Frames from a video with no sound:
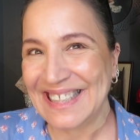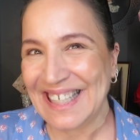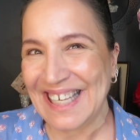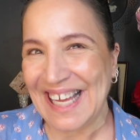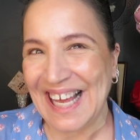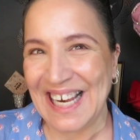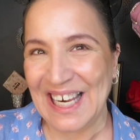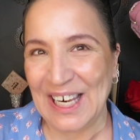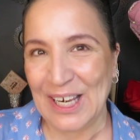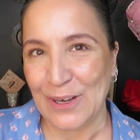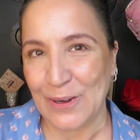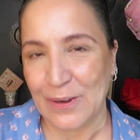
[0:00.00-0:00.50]

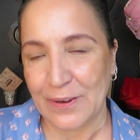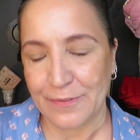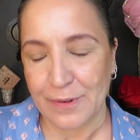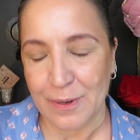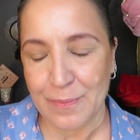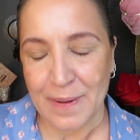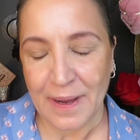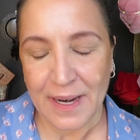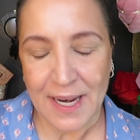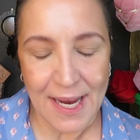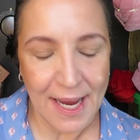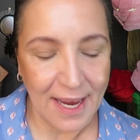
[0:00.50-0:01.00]
Hello
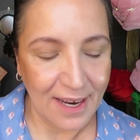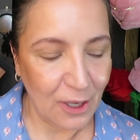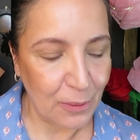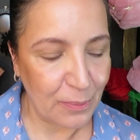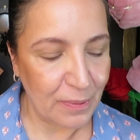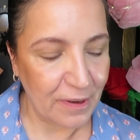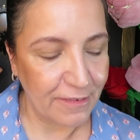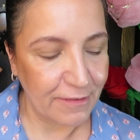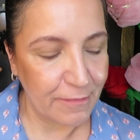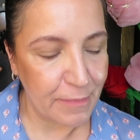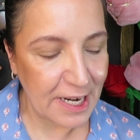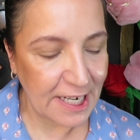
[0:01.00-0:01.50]
everybody, I
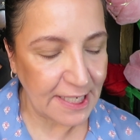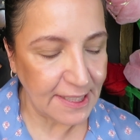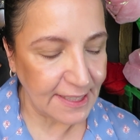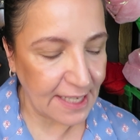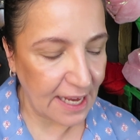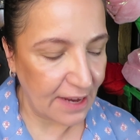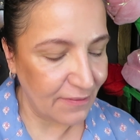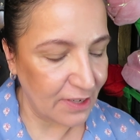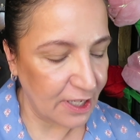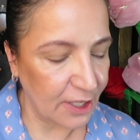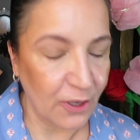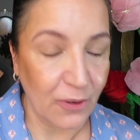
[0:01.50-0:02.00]
hope everybody's
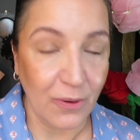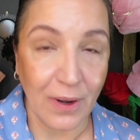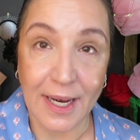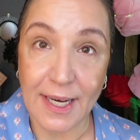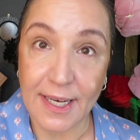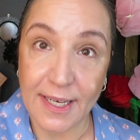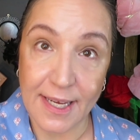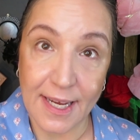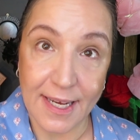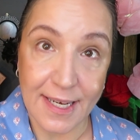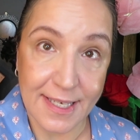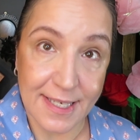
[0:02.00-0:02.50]
having a
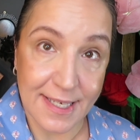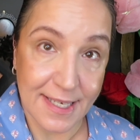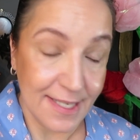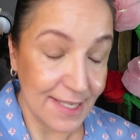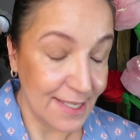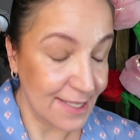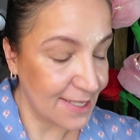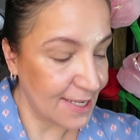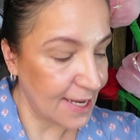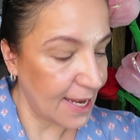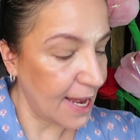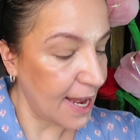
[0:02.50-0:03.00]
great day
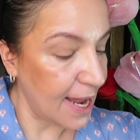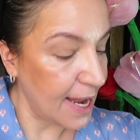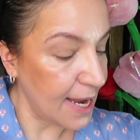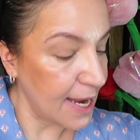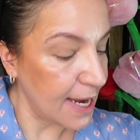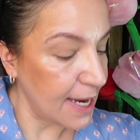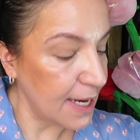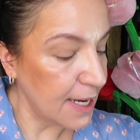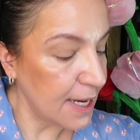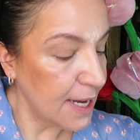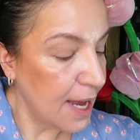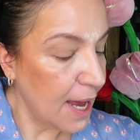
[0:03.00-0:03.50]

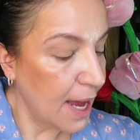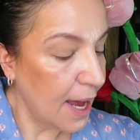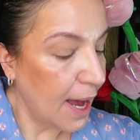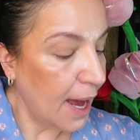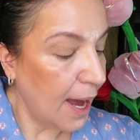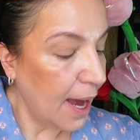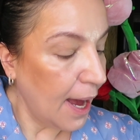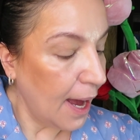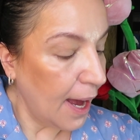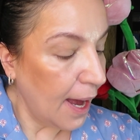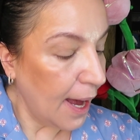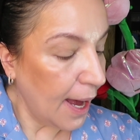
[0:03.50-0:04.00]
today.
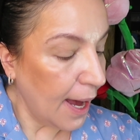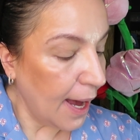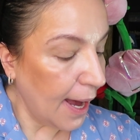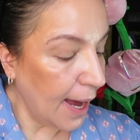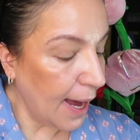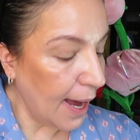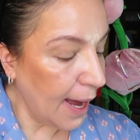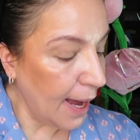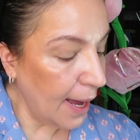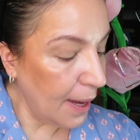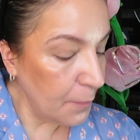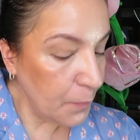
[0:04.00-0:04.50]

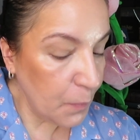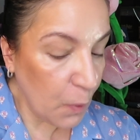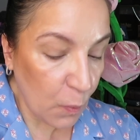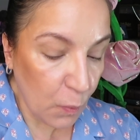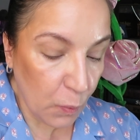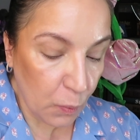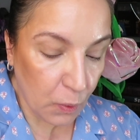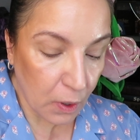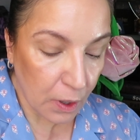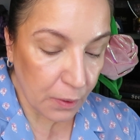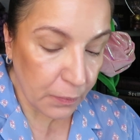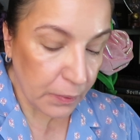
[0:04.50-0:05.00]

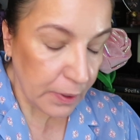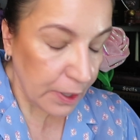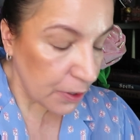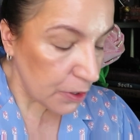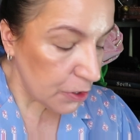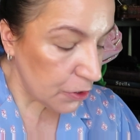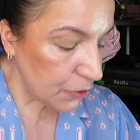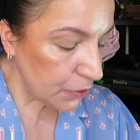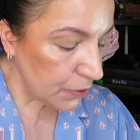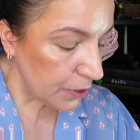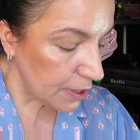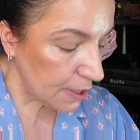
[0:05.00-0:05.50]
What we are
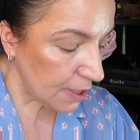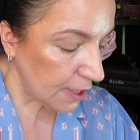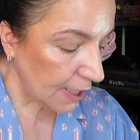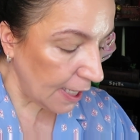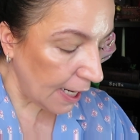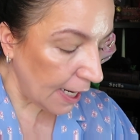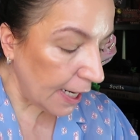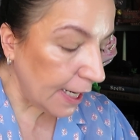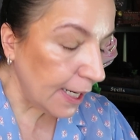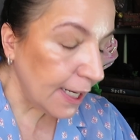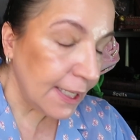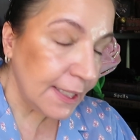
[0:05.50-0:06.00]
doing
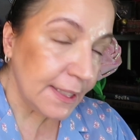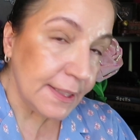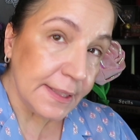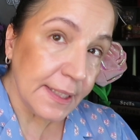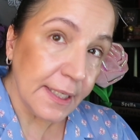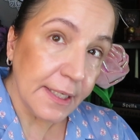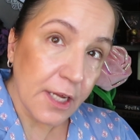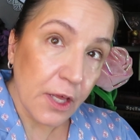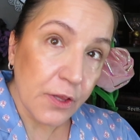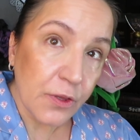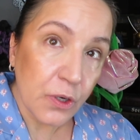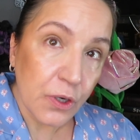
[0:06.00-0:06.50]
today is
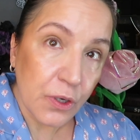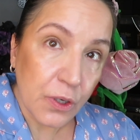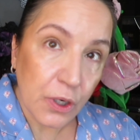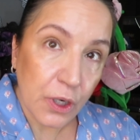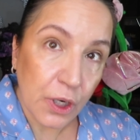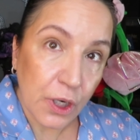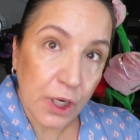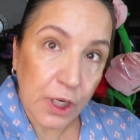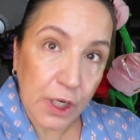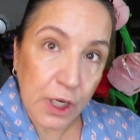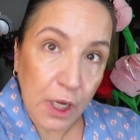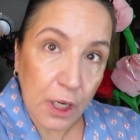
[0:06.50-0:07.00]

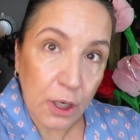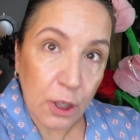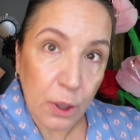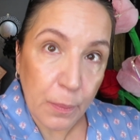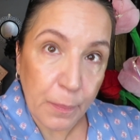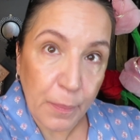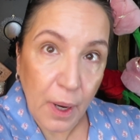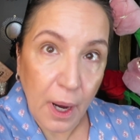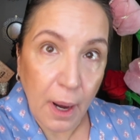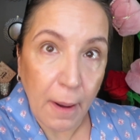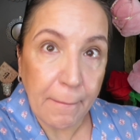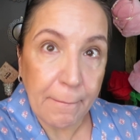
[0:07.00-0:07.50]
another
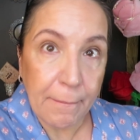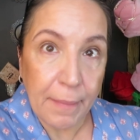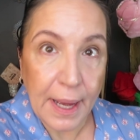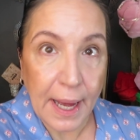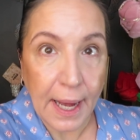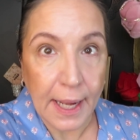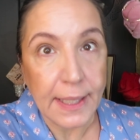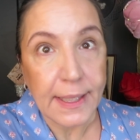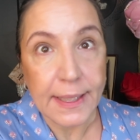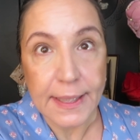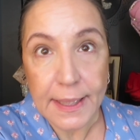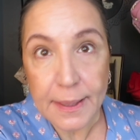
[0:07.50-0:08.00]
ColourPop
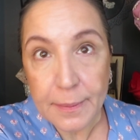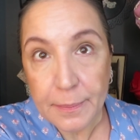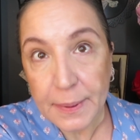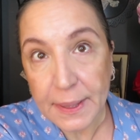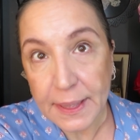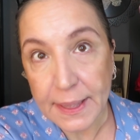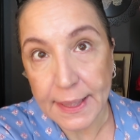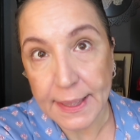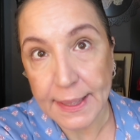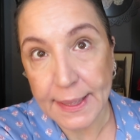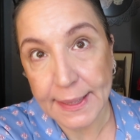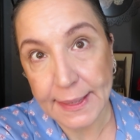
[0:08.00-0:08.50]
palette
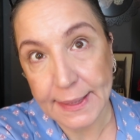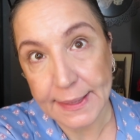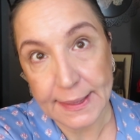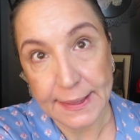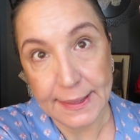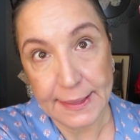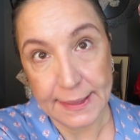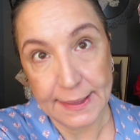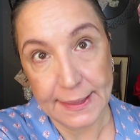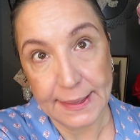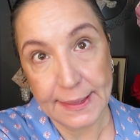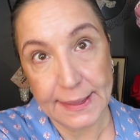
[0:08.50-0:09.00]

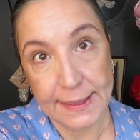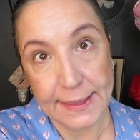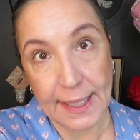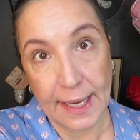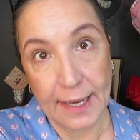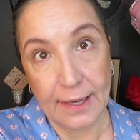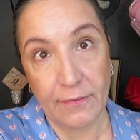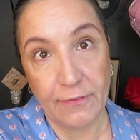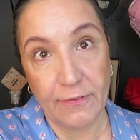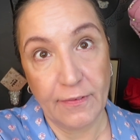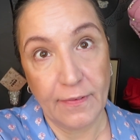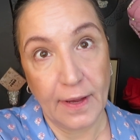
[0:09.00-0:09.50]
because
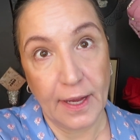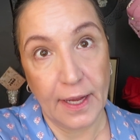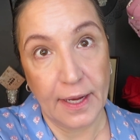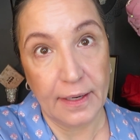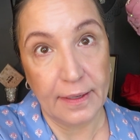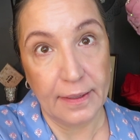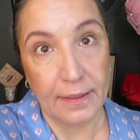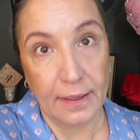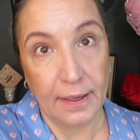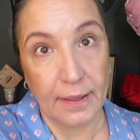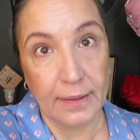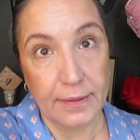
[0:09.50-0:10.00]
I've had
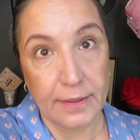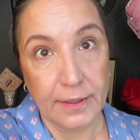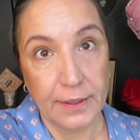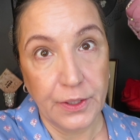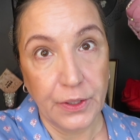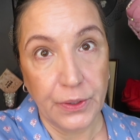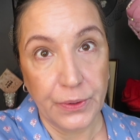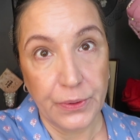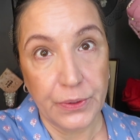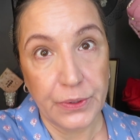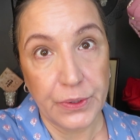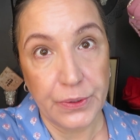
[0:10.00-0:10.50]
a lot to
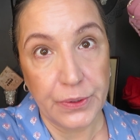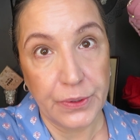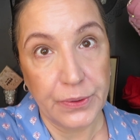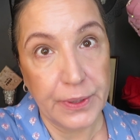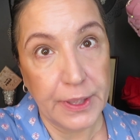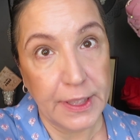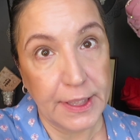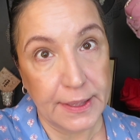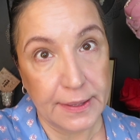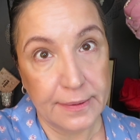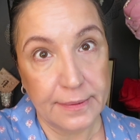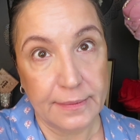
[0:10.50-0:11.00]
go through
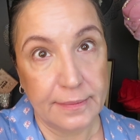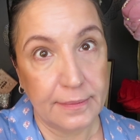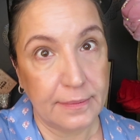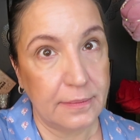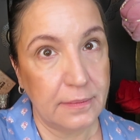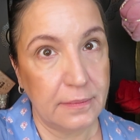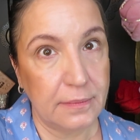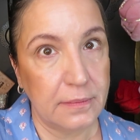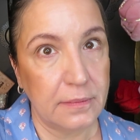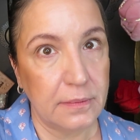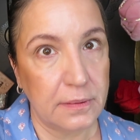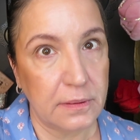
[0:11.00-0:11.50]
and
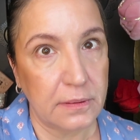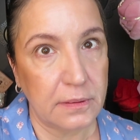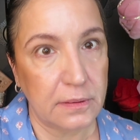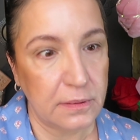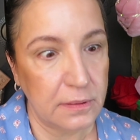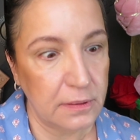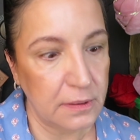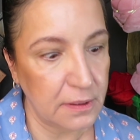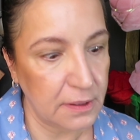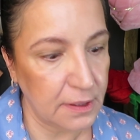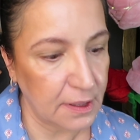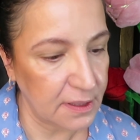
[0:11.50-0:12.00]
there's
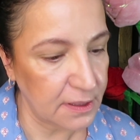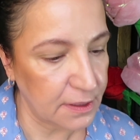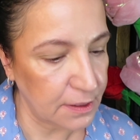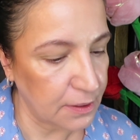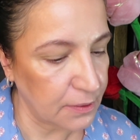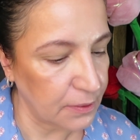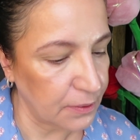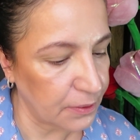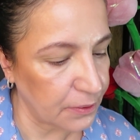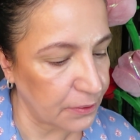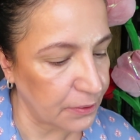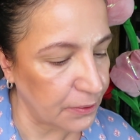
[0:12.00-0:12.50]
still a lot to
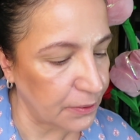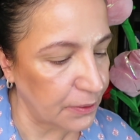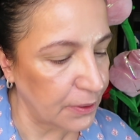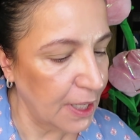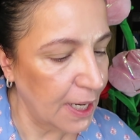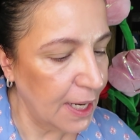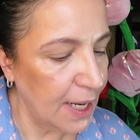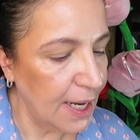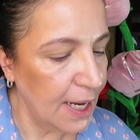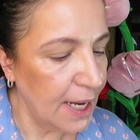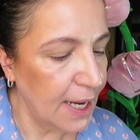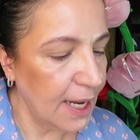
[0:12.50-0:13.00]
go through,
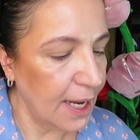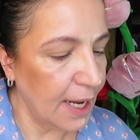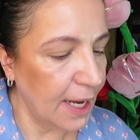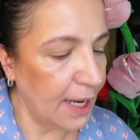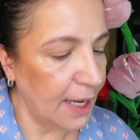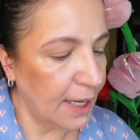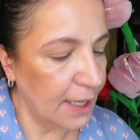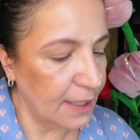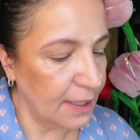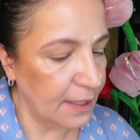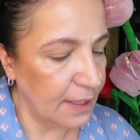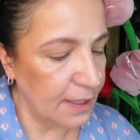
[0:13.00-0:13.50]

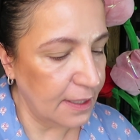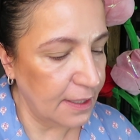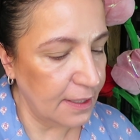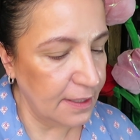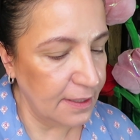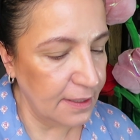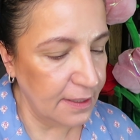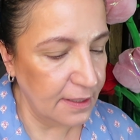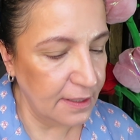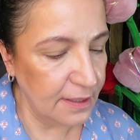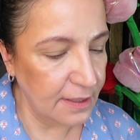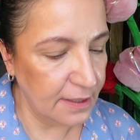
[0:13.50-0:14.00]
and
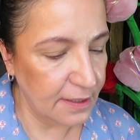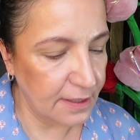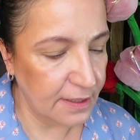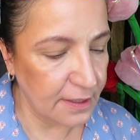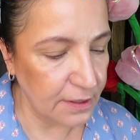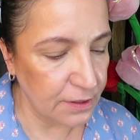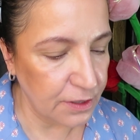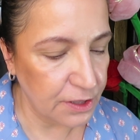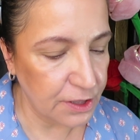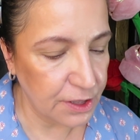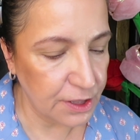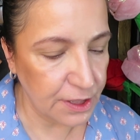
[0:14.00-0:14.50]

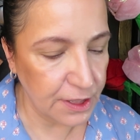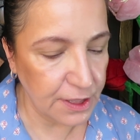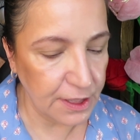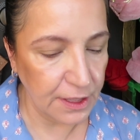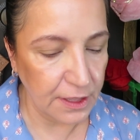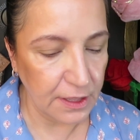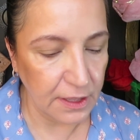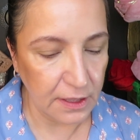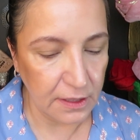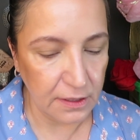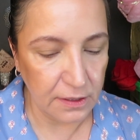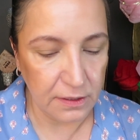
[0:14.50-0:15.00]
there's
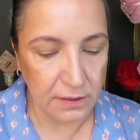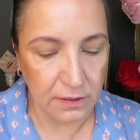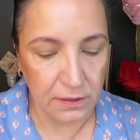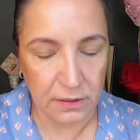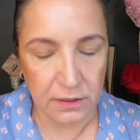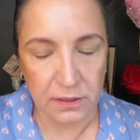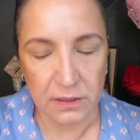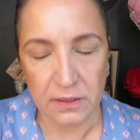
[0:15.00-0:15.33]
still